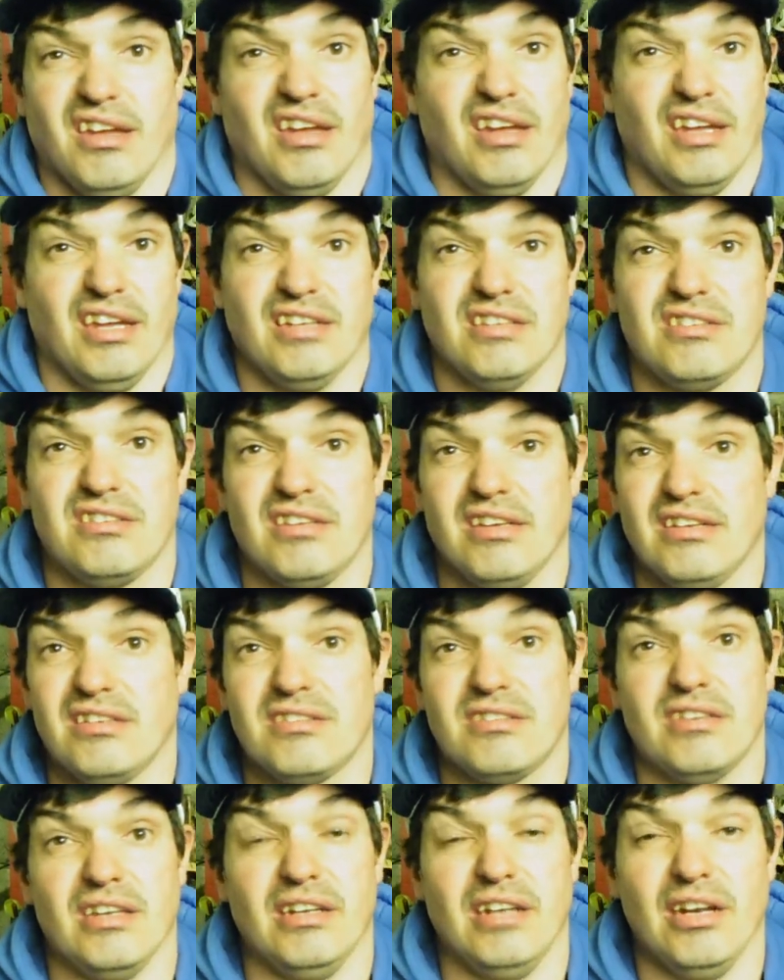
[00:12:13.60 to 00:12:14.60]
it's it's
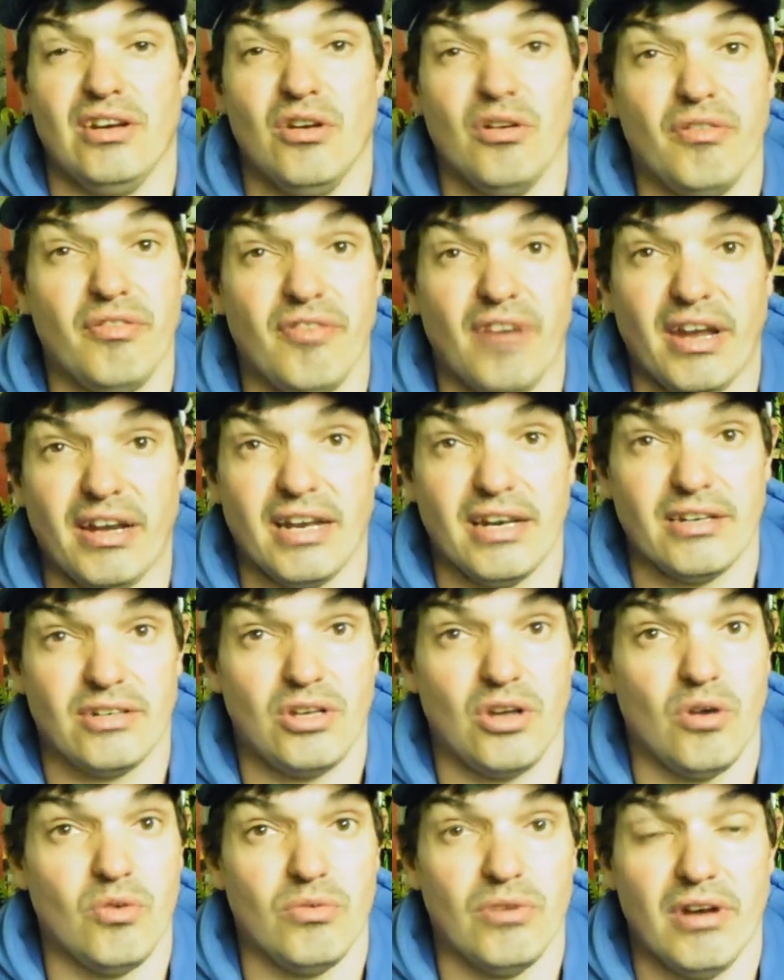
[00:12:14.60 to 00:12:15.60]
thin enough and I
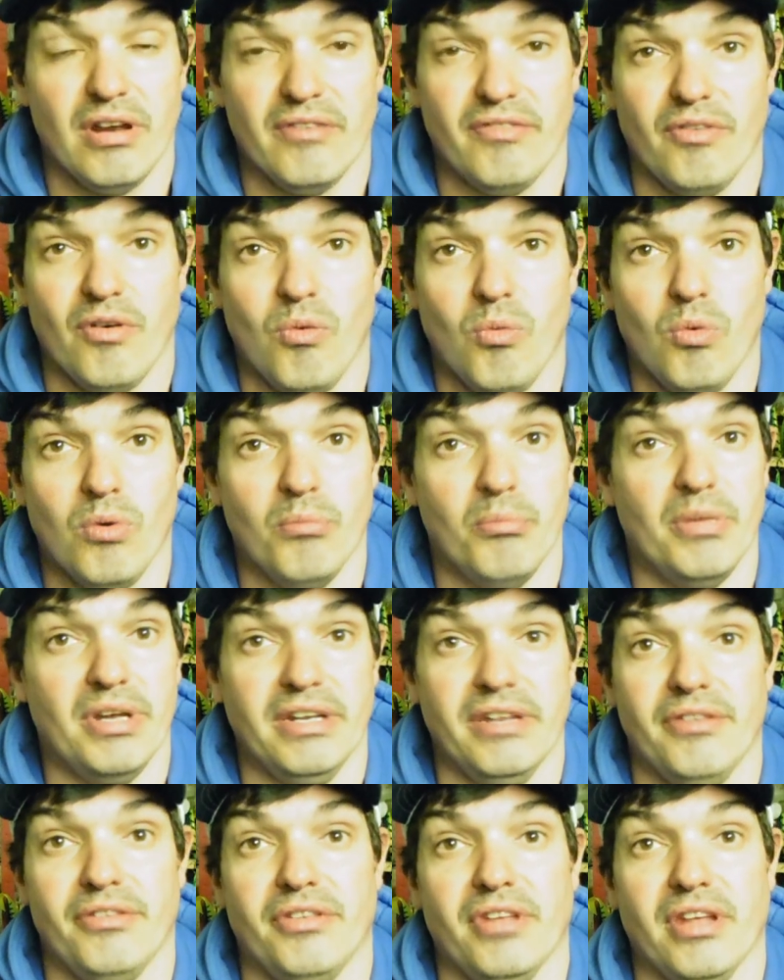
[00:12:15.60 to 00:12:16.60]
don't for one
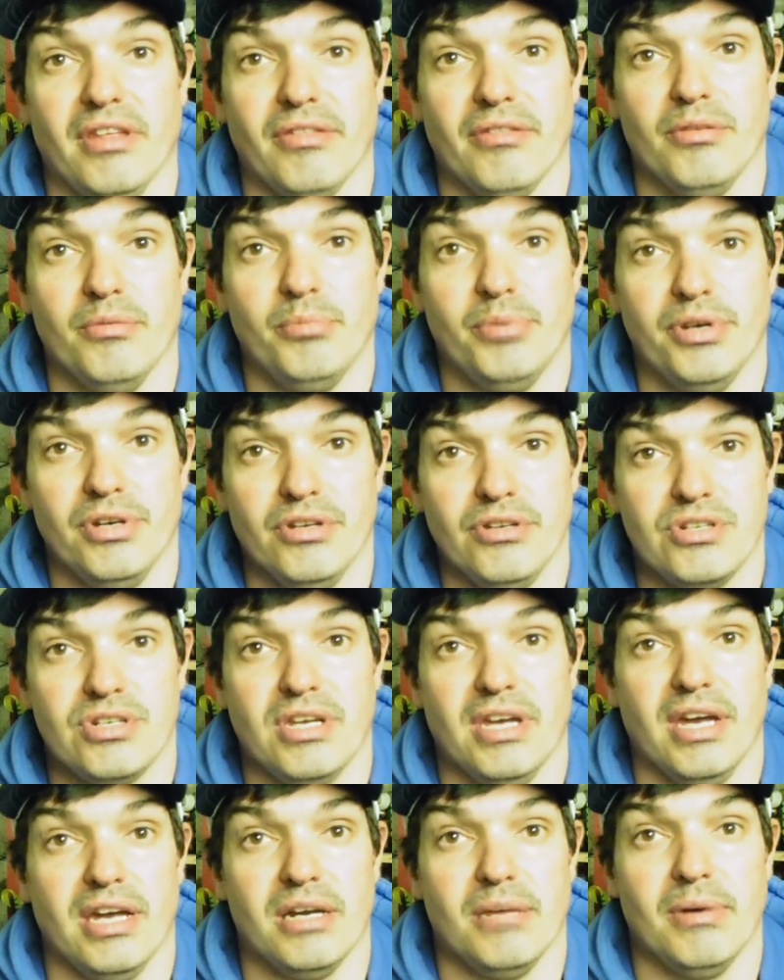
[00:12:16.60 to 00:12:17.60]
minute think that Perch
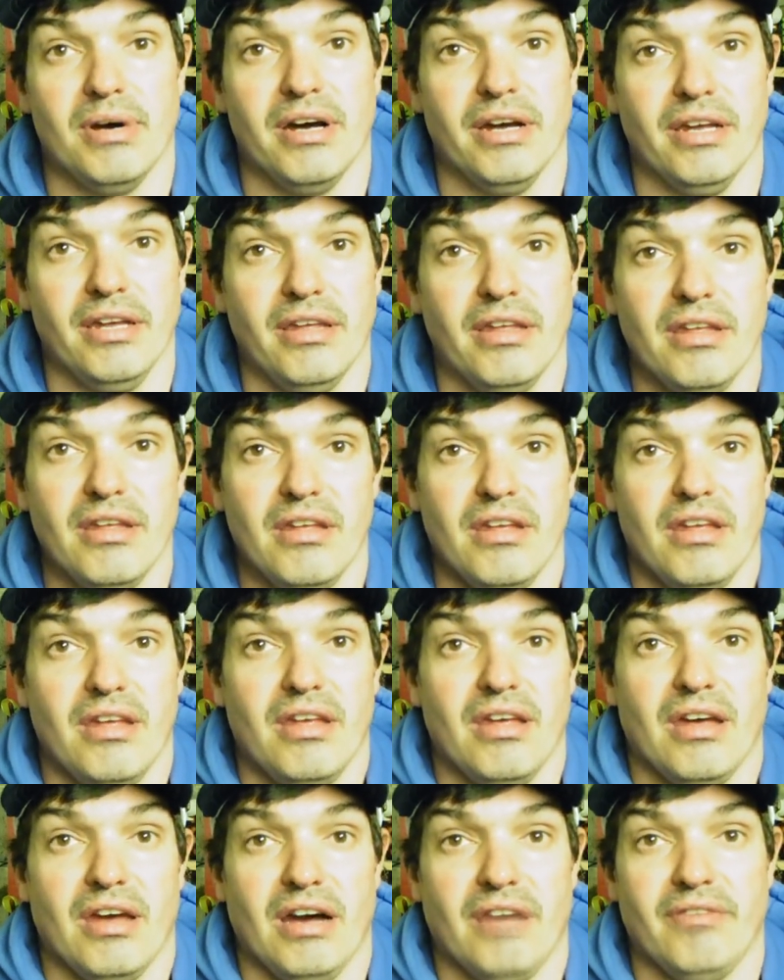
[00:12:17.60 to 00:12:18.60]
care about it
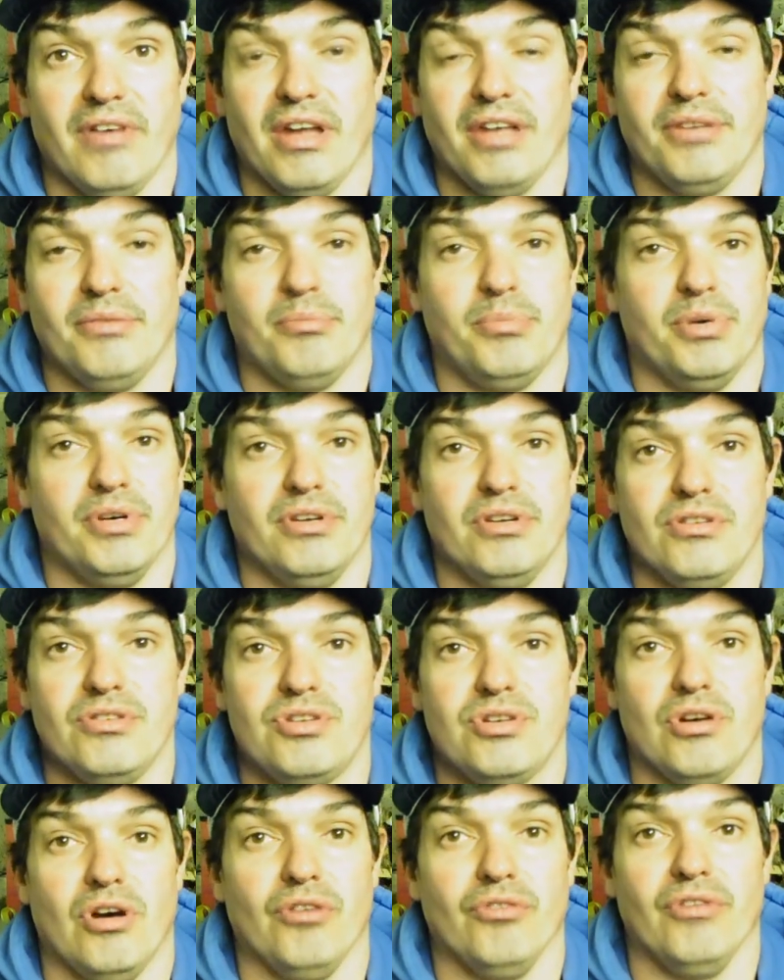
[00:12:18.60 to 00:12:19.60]
I've had
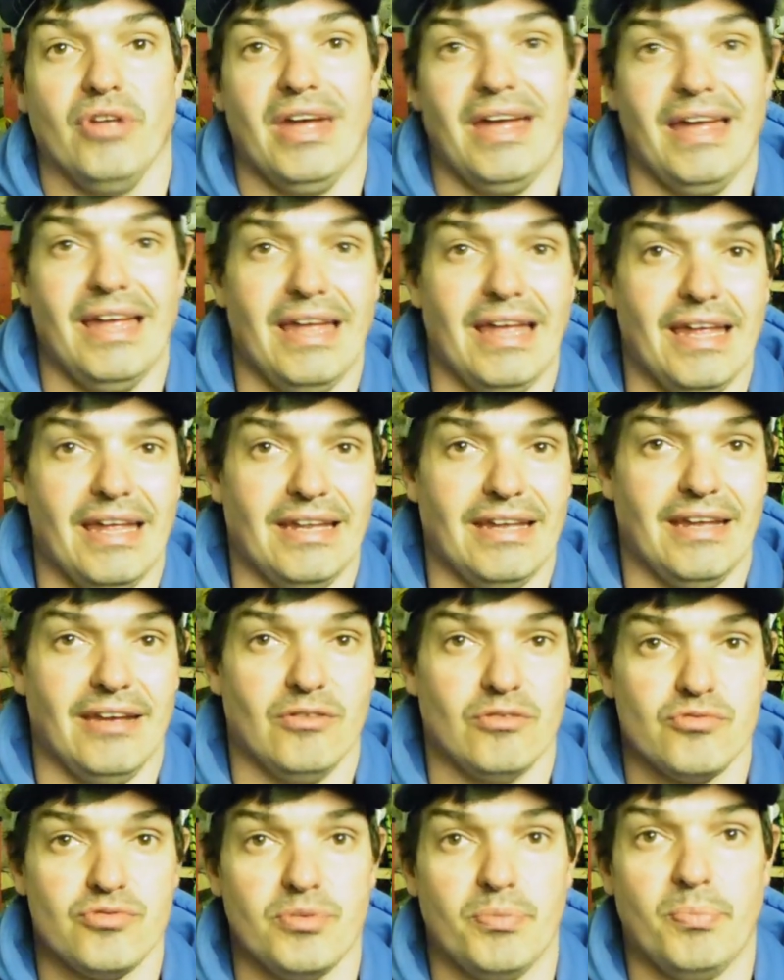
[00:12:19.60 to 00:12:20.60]
Perch on
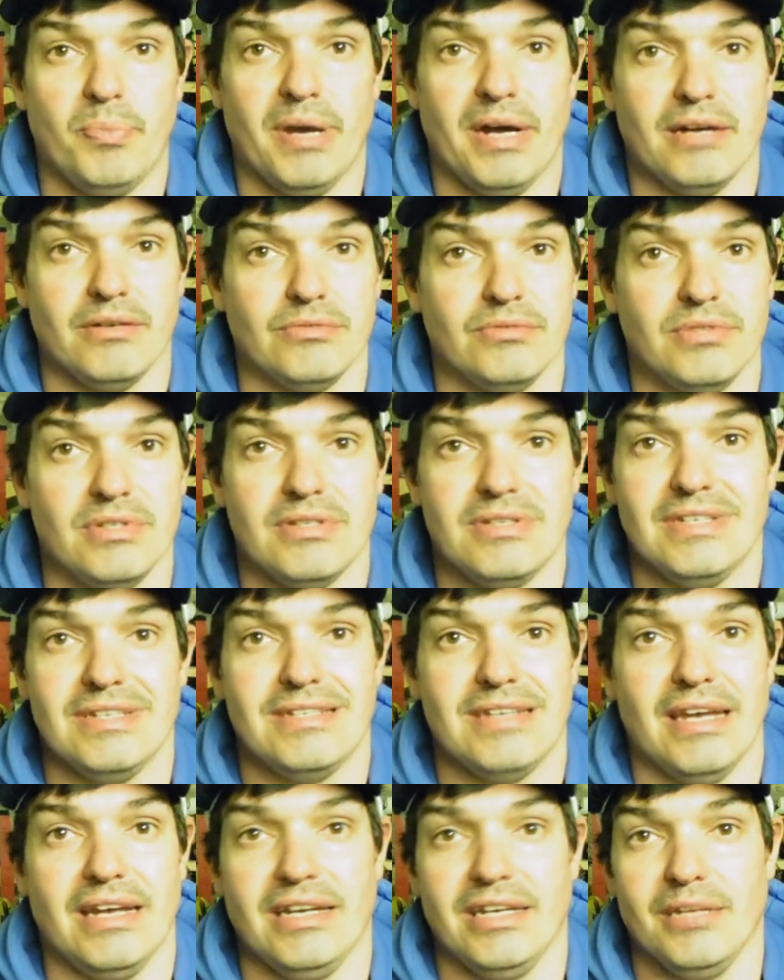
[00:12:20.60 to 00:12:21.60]
100 pound
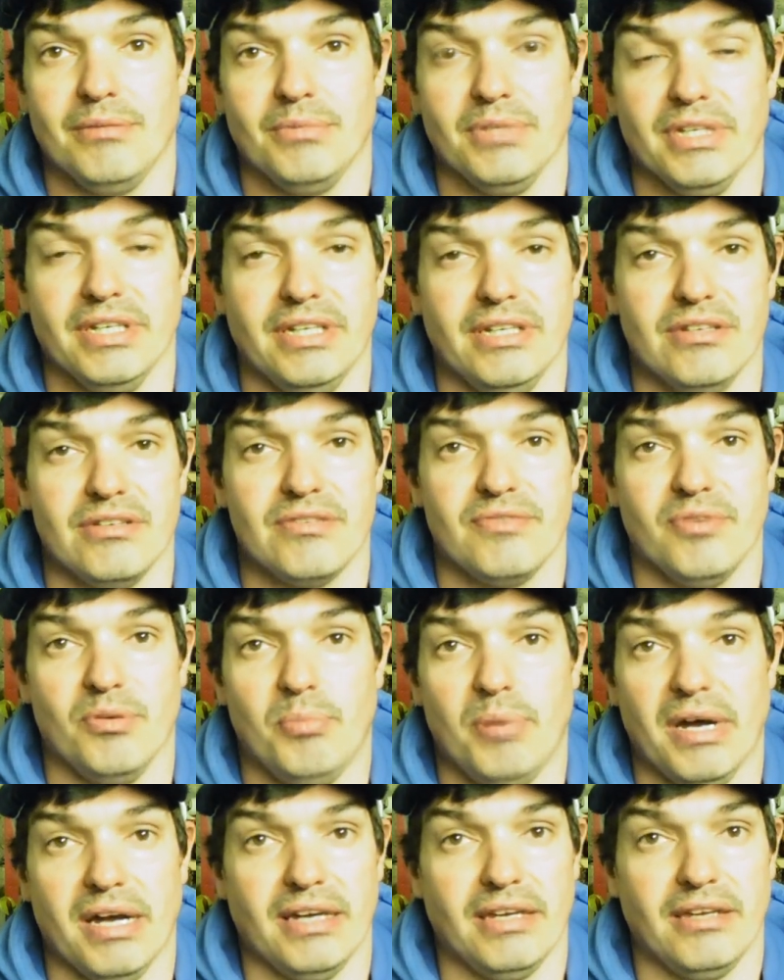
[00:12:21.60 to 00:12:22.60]
titanium leaders for
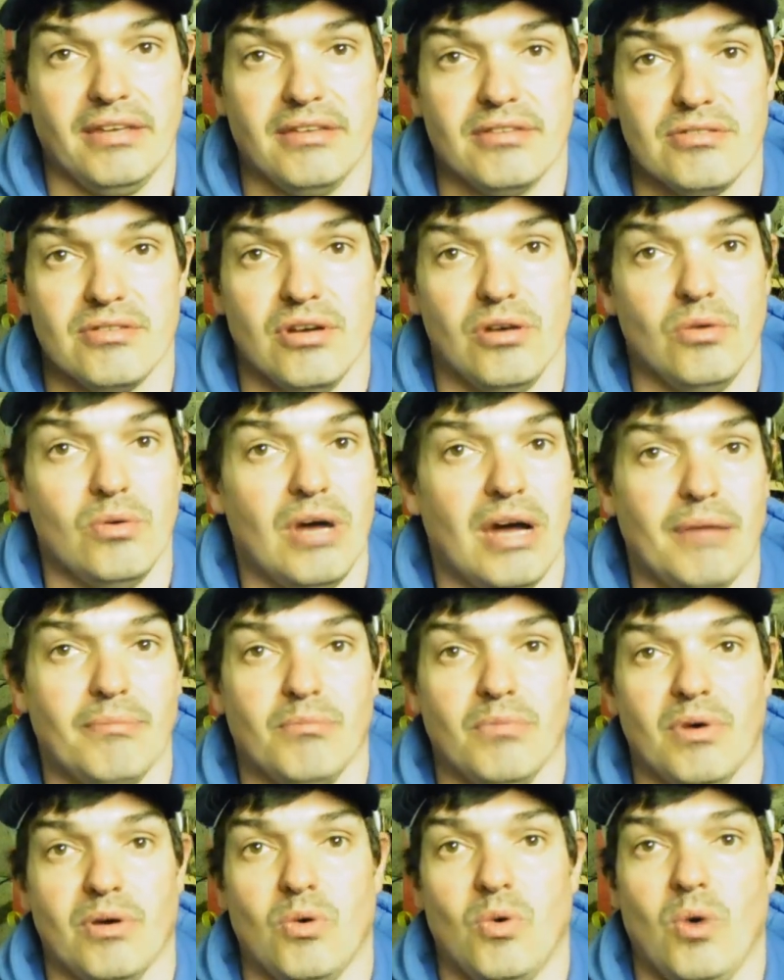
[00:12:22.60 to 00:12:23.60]
pike so
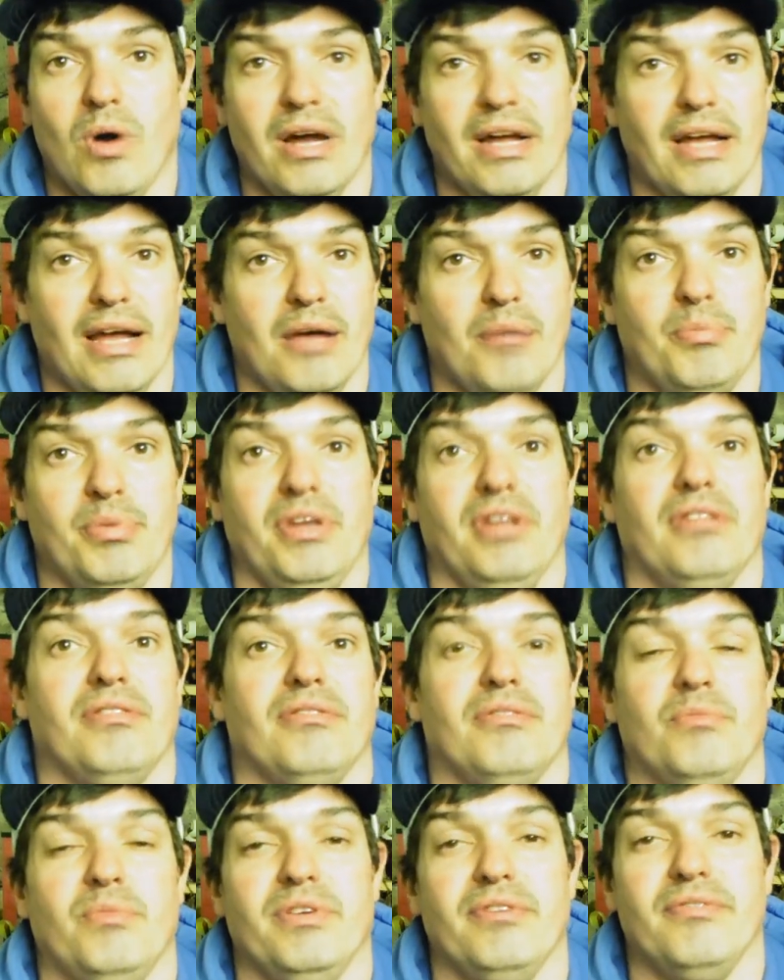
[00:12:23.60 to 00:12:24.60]
I'm quite happy
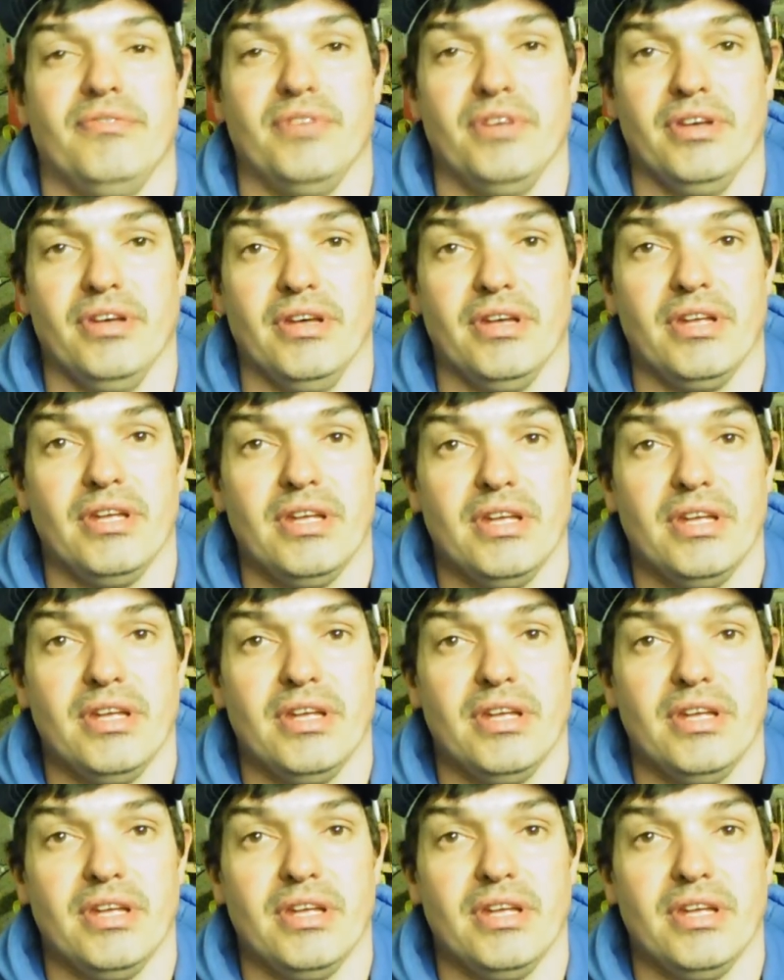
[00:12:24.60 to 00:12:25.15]
with the